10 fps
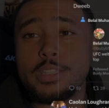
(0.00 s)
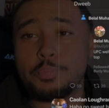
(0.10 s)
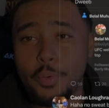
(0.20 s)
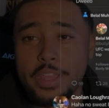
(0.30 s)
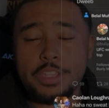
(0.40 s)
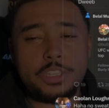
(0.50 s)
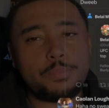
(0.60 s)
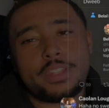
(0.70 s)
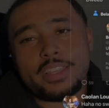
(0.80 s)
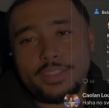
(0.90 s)
point, he should
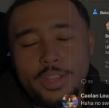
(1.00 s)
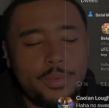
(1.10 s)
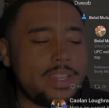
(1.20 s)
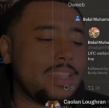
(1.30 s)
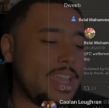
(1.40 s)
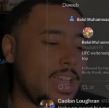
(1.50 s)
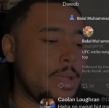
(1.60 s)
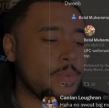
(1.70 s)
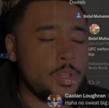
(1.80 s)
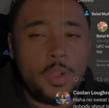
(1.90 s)
have been like, you know what? Yeah,
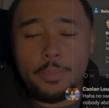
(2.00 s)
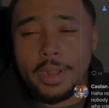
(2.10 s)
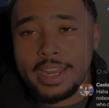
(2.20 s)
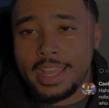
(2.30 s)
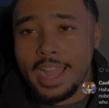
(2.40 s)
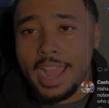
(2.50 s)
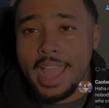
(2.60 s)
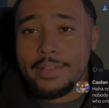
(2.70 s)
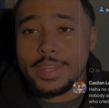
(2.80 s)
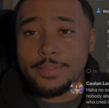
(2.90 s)
I'm a nobody. I
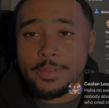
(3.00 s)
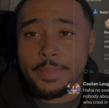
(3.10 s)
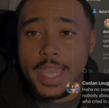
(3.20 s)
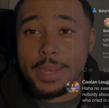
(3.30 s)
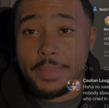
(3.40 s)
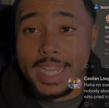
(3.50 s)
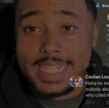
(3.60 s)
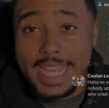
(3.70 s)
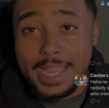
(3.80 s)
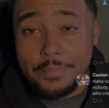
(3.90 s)
haven't even made my
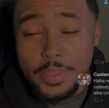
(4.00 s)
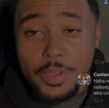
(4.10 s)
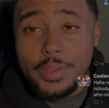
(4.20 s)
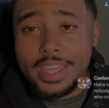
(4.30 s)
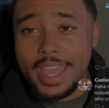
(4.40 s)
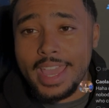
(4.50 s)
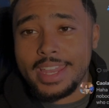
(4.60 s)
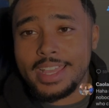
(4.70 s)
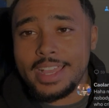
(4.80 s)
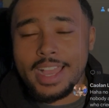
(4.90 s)
debut
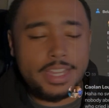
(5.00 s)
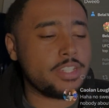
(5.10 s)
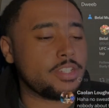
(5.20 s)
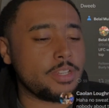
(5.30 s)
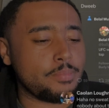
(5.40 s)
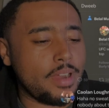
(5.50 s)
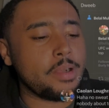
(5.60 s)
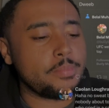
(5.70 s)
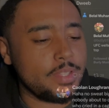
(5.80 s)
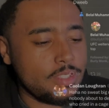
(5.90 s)
yet. I shouldn't
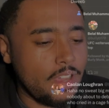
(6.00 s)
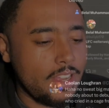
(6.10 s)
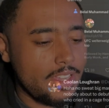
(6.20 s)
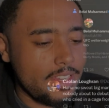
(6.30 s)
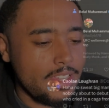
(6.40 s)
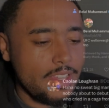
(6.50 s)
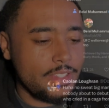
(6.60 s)
probably be talking.